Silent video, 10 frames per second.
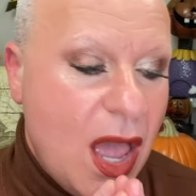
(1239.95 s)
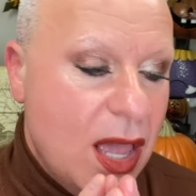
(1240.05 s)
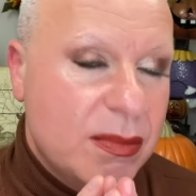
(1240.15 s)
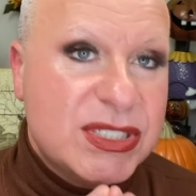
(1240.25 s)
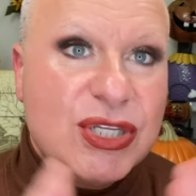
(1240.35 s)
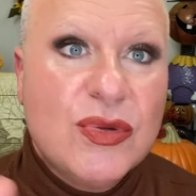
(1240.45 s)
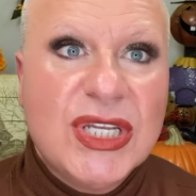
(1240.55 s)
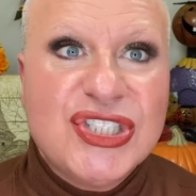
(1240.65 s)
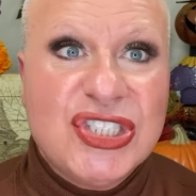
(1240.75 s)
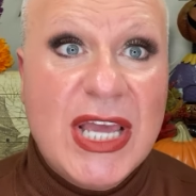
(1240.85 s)
Um, soon
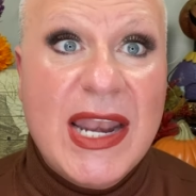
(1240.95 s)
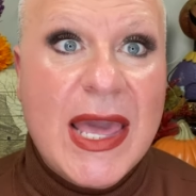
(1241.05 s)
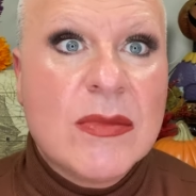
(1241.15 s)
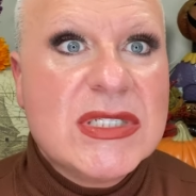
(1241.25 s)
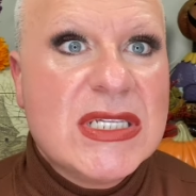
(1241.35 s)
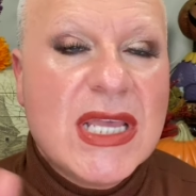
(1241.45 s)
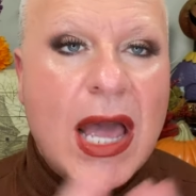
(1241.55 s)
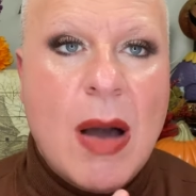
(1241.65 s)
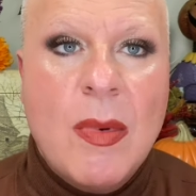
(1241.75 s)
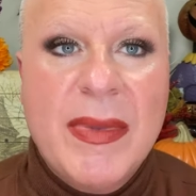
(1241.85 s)
as she announces
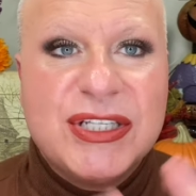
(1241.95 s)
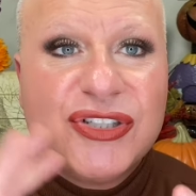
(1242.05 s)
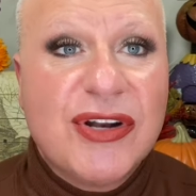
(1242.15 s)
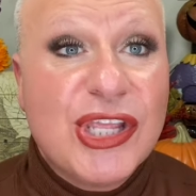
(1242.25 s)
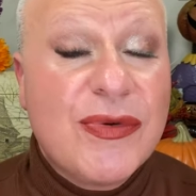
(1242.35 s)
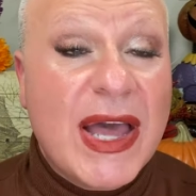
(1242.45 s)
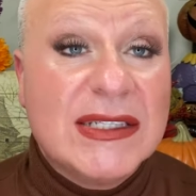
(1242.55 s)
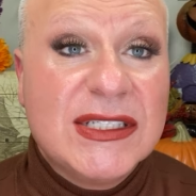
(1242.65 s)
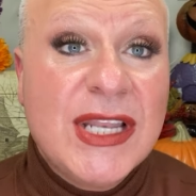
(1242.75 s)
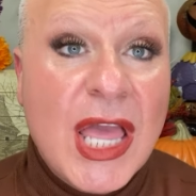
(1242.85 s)
it, I will make sure that you
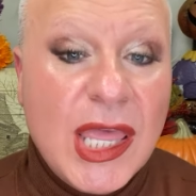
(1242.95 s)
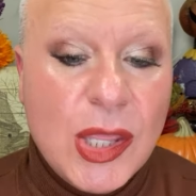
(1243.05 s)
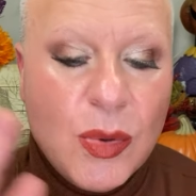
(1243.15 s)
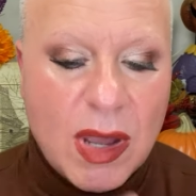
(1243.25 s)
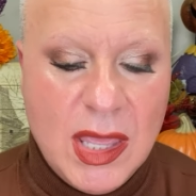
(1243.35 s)
guys know.